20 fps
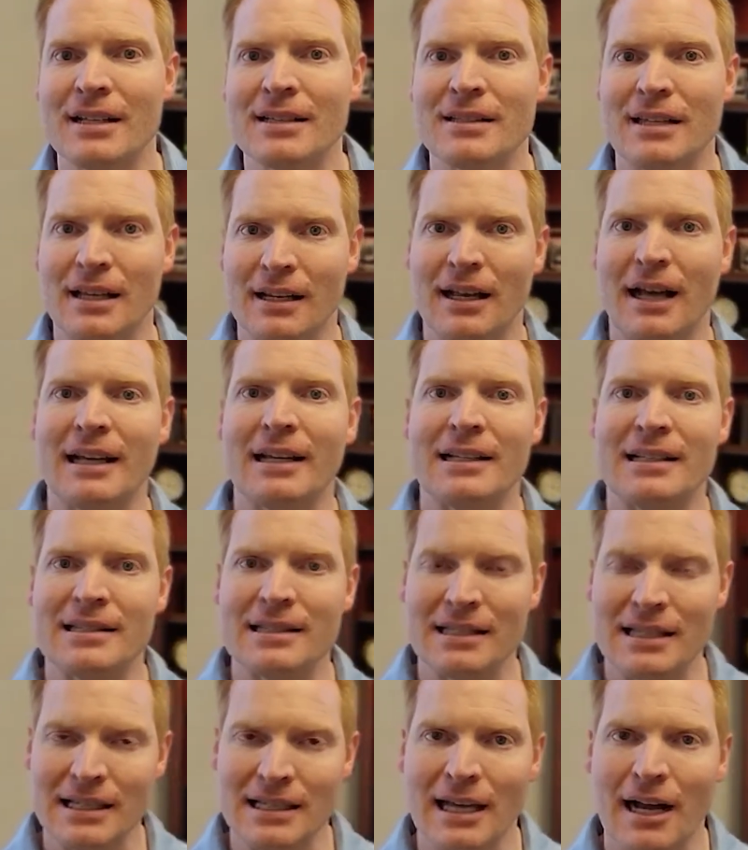Said, I can
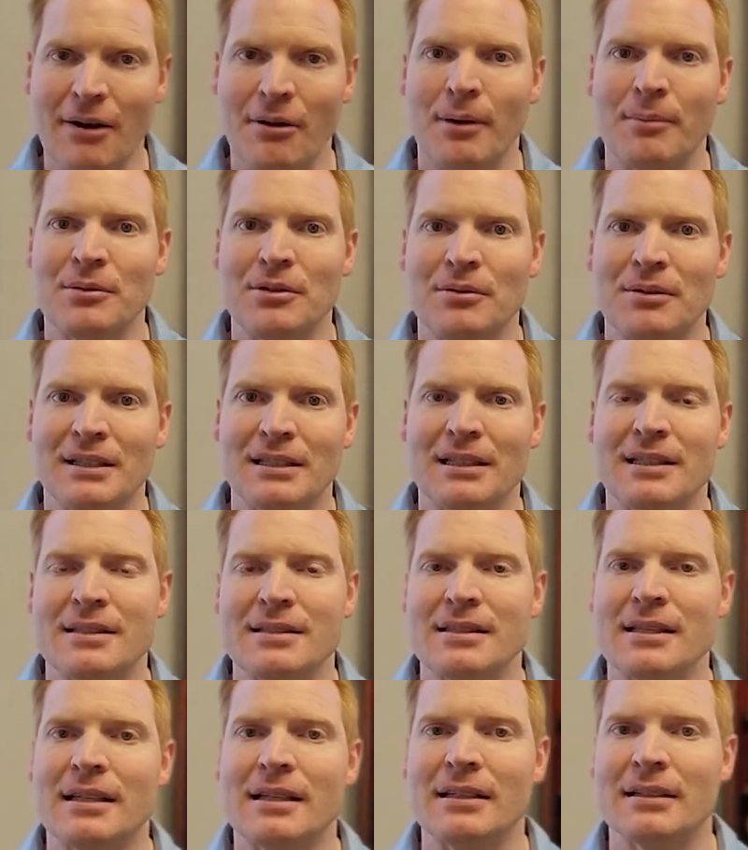see how I'm doing this
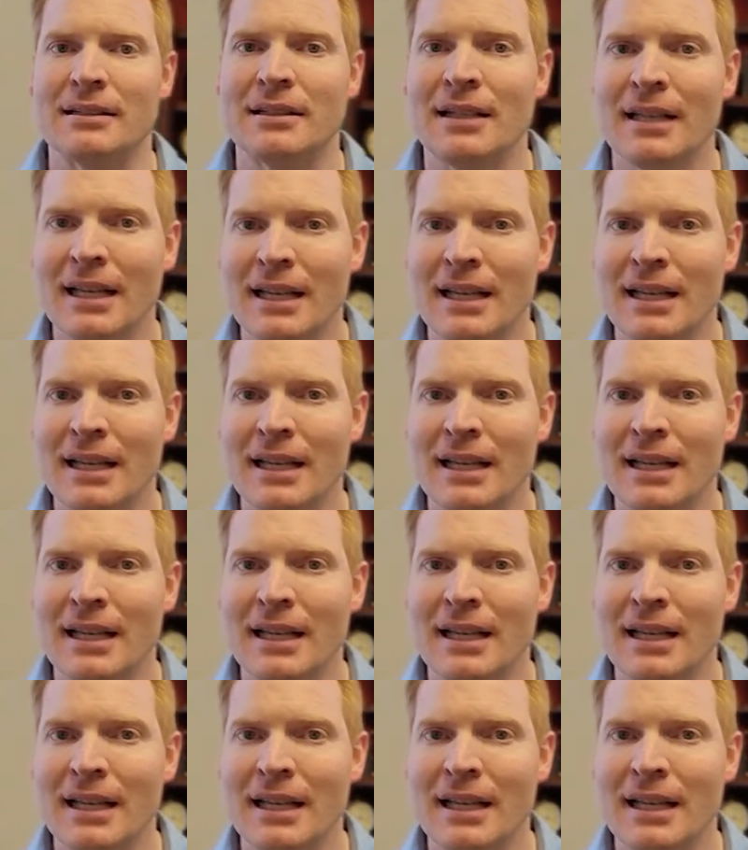thing,